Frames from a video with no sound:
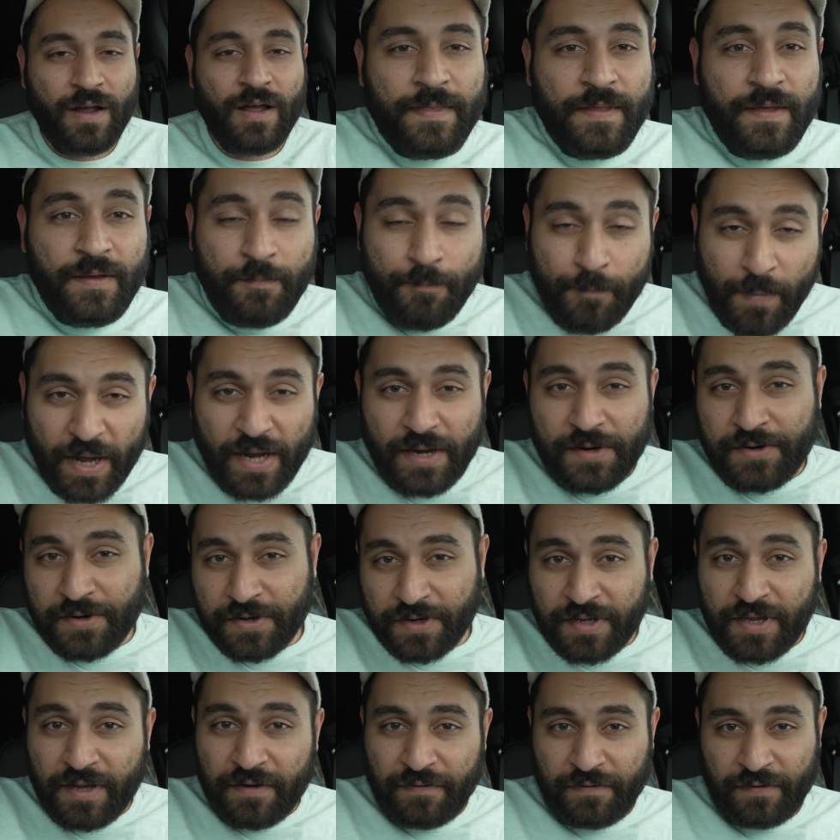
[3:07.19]
The major
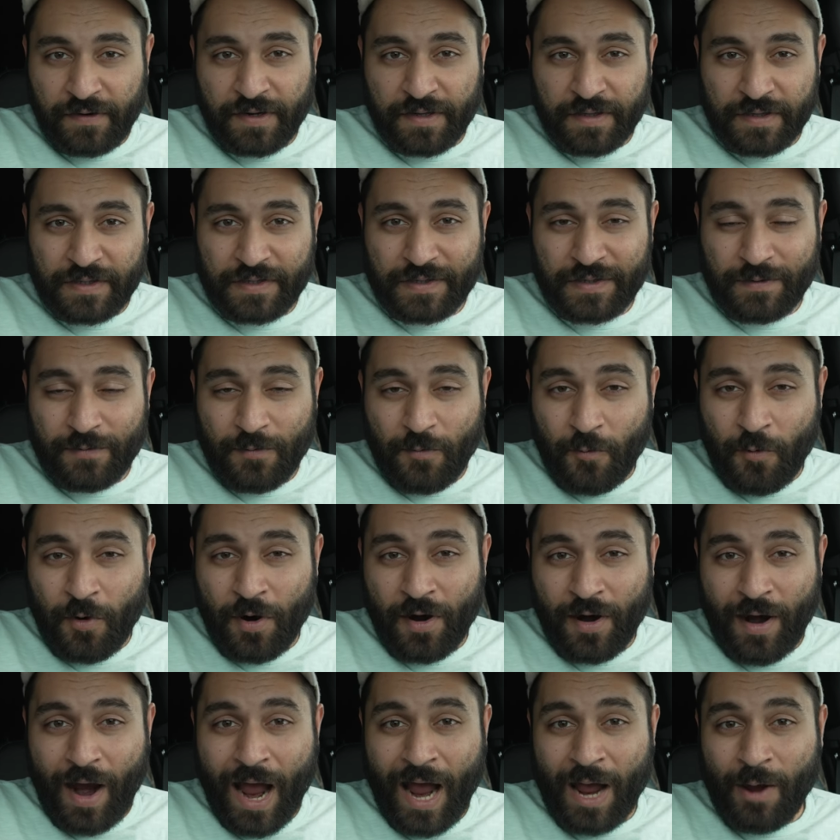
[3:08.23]
difference
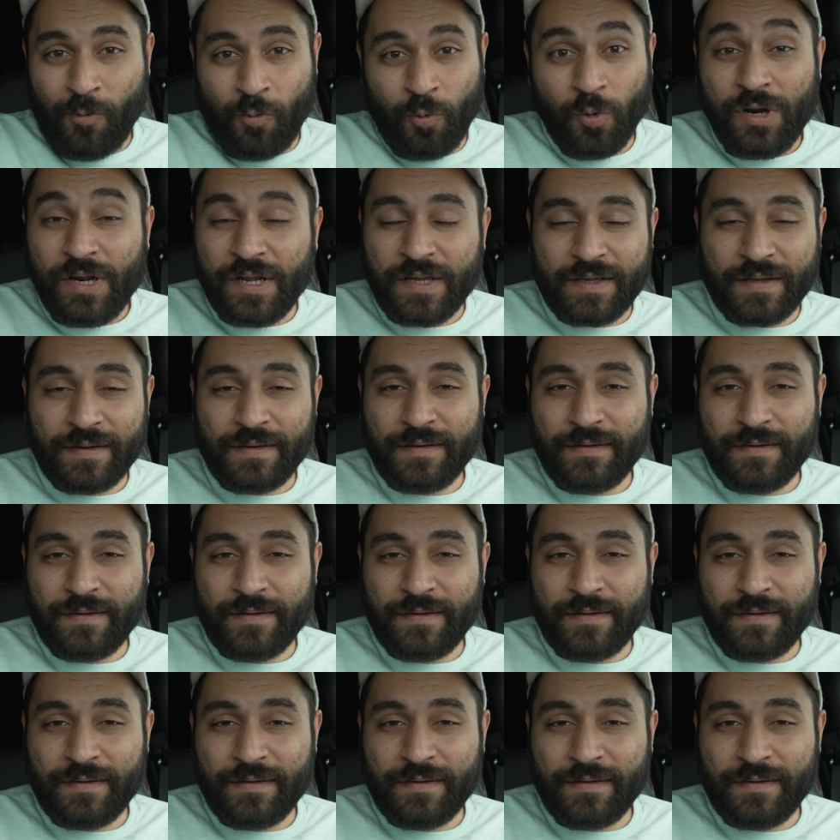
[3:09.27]
where I wouldn't